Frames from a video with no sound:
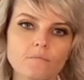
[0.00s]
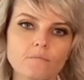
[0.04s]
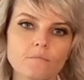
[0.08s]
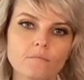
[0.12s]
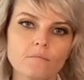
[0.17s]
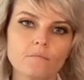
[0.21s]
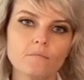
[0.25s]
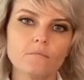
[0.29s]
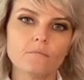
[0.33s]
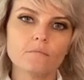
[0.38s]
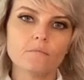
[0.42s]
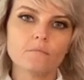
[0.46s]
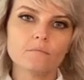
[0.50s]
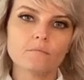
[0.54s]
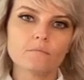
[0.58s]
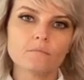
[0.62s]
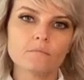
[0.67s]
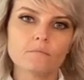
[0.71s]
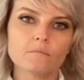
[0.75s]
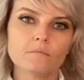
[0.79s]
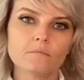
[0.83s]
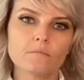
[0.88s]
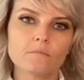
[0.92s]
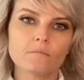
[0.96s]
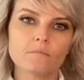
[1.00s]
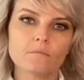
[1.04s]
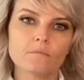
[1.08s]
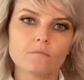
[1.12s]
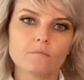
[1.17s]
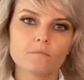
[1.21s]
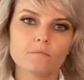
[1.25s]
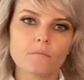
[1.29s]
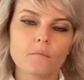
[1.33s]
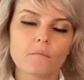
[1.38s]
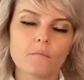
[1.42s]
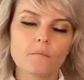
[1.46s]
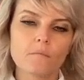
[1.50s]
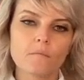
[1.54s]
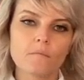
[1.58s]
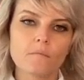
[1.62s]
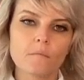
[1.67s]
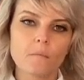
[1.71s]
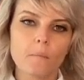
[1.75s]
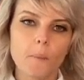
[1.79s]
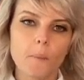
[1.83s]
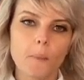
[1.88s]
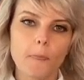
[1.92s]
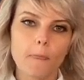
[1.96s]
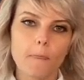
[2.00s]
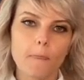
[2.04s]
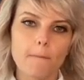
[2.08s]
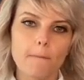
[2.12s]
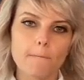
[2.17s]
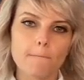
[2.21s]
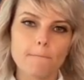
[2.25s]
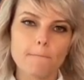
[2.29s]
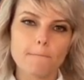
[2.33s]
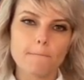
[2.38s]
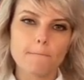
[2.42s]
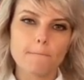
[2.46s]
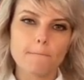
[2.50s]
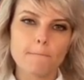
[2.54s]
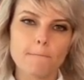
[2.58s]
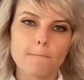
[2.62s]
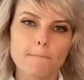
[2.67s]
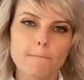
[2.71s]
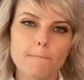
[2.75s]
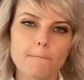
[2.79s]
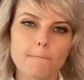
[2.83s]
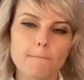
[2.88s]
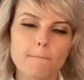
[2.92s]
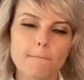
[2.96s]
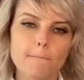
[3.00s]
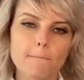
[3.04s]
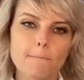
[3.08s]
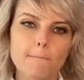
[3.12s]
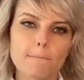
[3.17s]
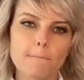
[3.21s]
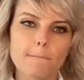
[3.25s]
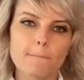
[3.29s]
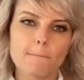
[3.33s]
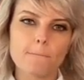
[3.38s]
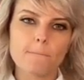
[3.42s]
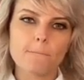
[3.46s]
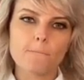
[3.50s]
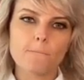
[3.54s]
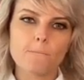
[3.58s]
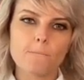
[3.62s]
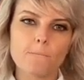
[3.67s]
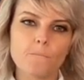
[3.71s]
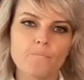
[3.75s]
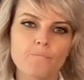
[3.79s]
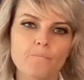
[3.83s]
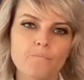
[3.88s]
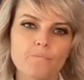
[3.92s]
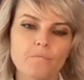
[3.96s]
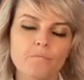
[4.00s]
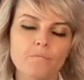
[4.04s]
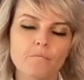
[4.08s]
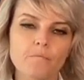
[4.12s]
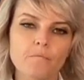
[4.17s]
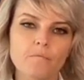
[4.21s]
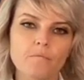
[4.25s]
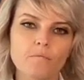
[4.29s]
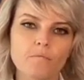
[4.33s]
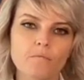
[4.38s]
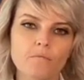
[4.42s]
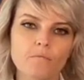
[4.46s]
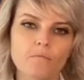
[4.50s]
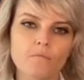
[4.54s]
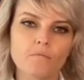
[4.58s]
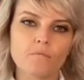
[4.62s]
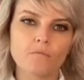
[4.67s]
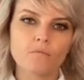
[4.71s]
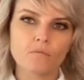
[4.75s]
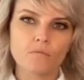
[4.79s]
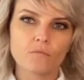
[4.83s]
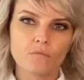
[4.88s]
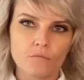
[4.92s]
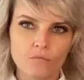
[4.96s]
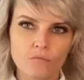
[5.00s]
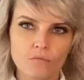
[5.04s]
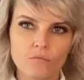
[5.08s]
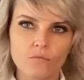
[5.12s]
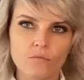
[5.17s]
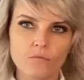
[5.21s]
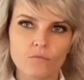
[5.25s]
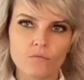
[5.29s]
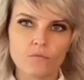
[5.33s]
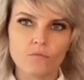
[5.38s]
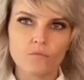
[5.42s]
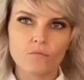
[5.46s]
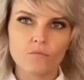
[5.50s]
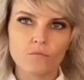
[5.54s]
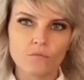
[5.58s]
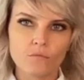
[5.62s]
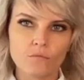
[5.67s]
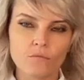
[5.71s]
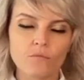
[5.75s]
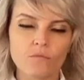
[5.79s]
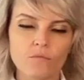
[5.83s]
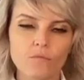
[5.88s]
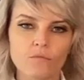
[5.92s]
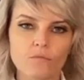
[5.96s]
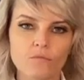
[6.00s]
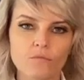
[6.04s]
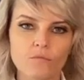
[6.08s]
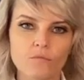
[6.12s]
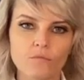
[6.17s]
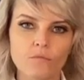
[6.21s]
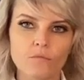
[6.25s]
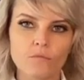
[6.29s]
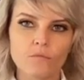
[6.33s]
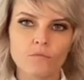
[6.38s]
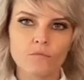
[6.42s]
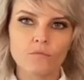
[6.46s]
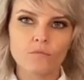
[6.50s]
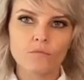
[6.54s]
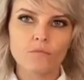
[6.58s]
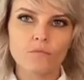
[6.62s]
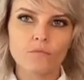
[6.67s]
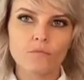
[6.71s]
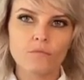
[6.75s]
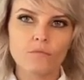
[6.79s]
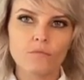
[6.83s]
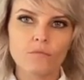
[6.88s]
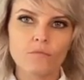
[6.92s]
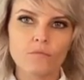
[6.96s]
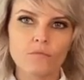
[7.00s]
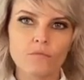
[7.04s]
(silent)